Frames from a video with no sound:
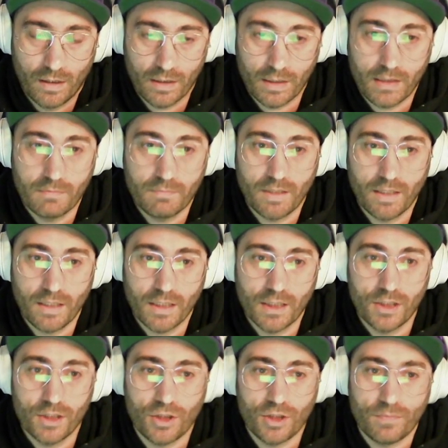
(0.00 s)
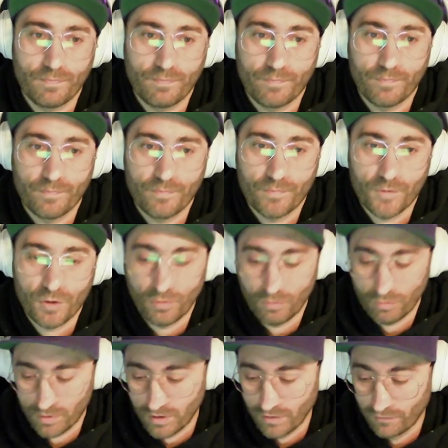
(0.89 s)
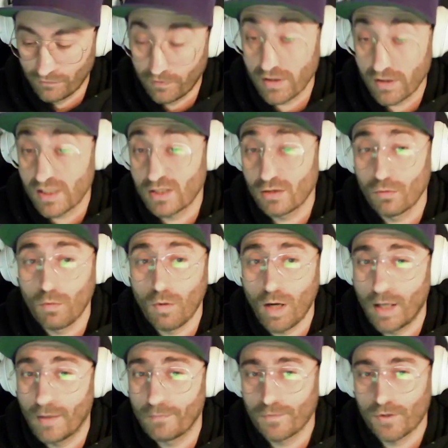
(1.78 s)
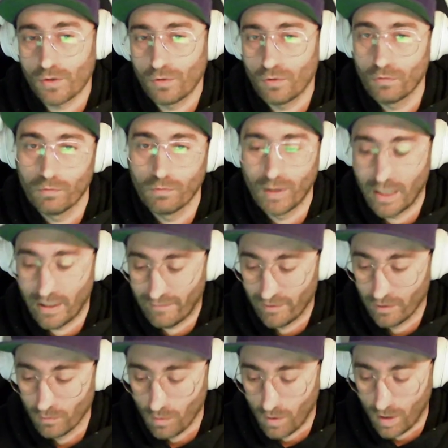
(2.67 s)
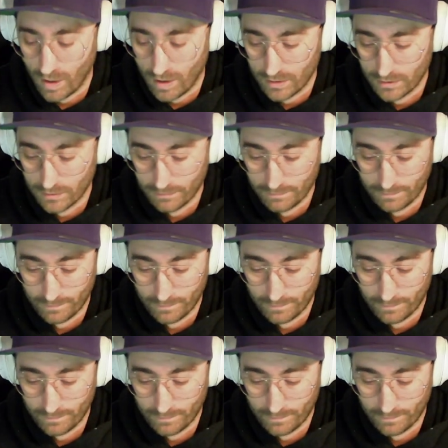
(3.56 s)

image. So the first one, so level one,